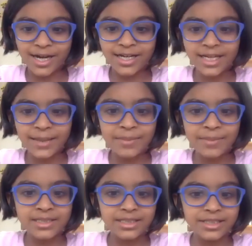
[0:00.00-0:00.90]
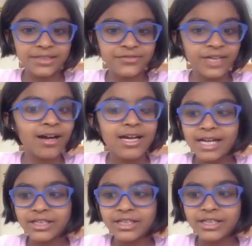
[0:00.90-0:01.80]
my name is Navya
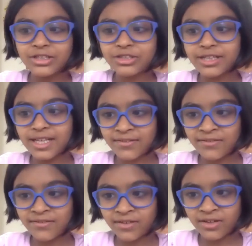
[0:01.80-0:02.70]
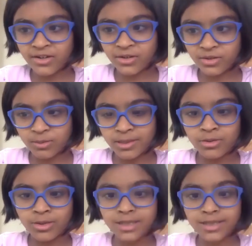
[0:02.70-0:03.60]
and today we're gonna
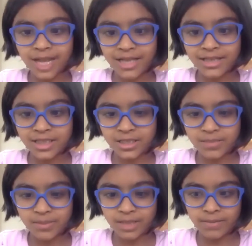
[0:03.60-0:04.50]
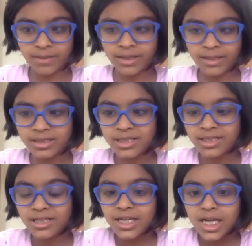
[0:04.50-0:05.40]
be doing a science
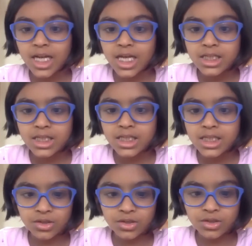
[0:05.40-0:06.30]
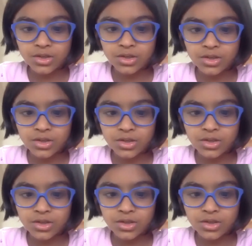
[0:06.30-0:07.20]
experiment. So
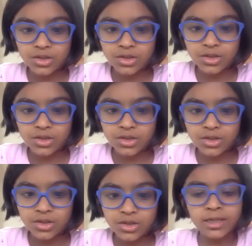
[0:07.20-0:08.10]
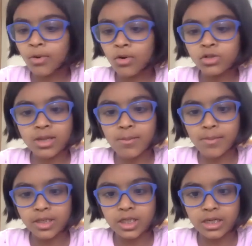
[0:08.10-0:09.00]
we didn't post
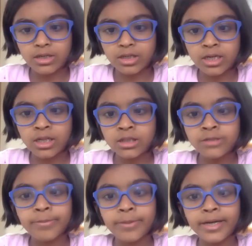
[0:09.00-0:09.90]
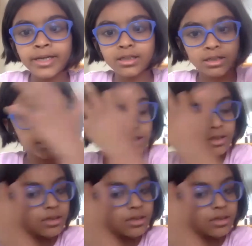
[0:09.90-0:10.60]
the materials, but